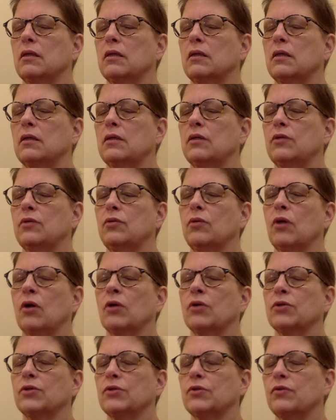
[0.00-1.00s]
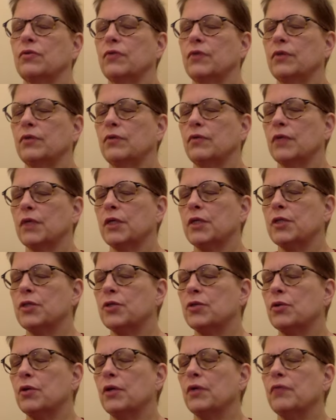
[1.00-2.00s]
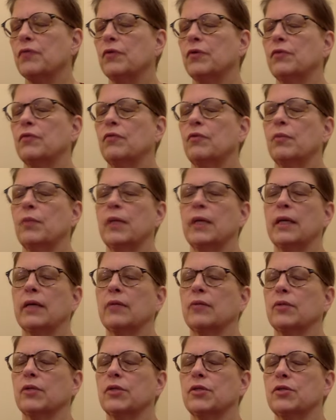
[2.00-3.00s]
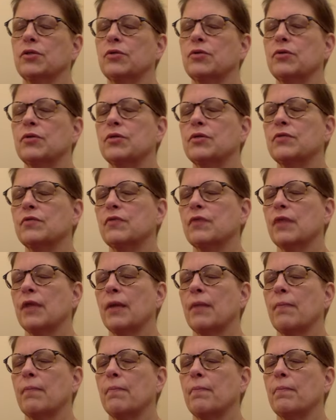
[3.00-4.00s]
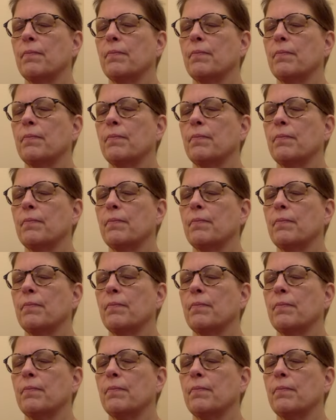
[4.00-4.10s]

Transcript: And you also feel very joyful for being able to do this for them.